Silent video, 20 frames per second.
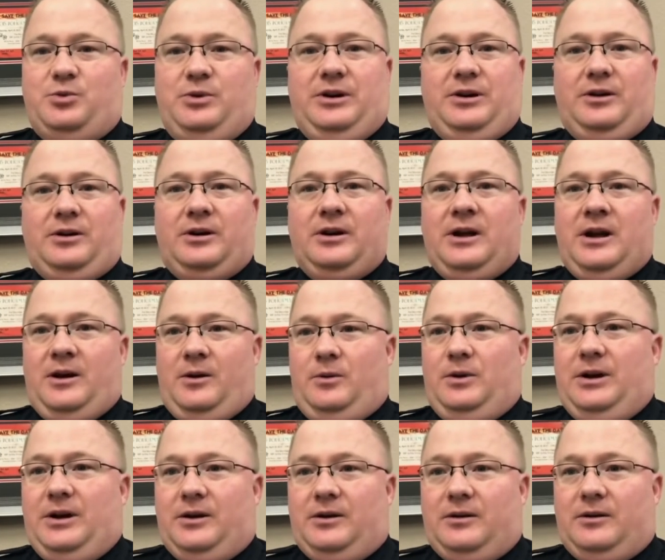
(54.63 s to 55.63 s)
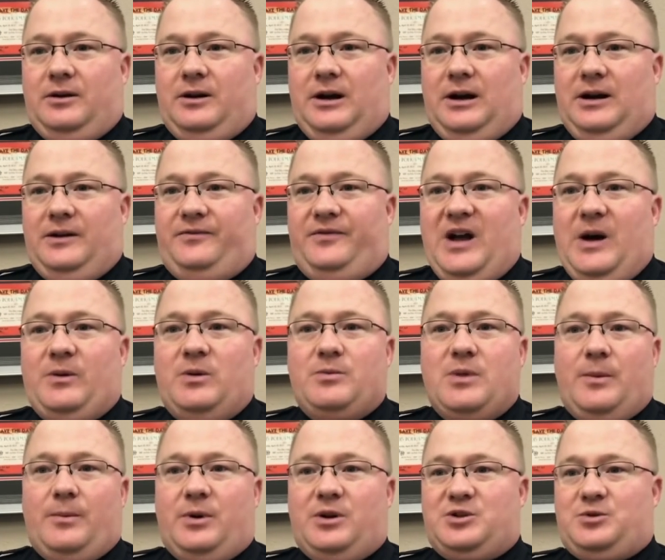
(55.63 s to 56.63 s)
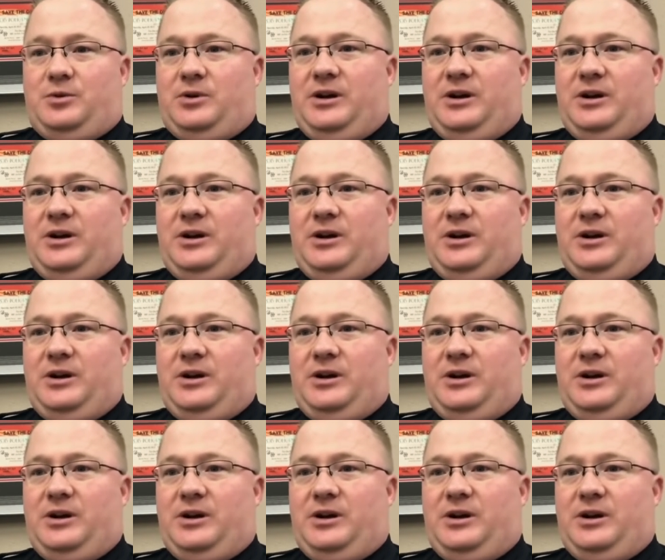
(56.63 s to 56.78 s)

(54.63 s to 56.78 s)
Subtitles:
We are family members,